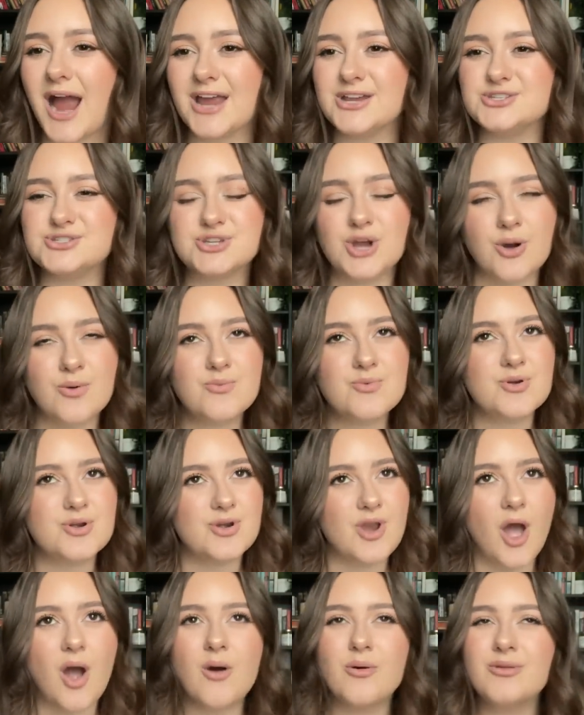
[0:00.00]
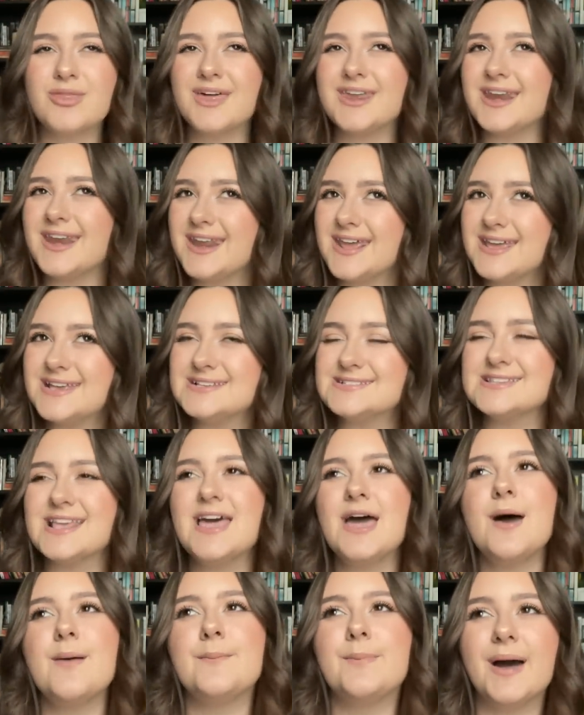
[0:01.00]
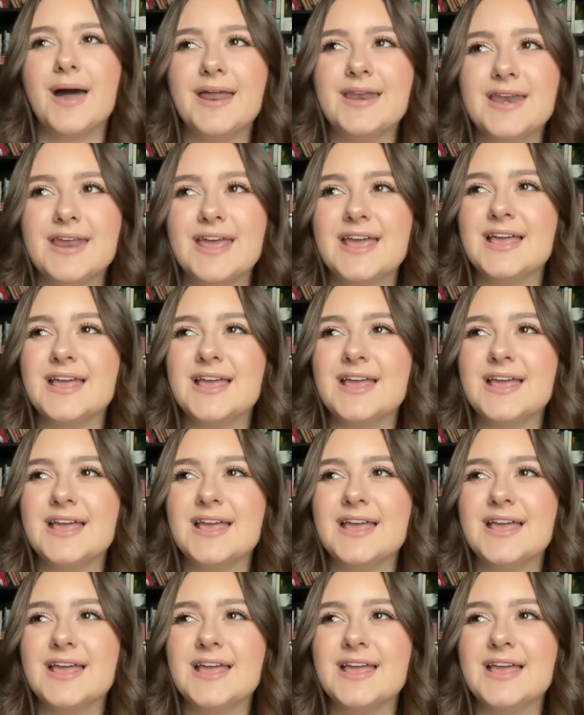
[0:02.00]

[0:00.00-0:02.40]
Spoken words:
I don't know that it is, but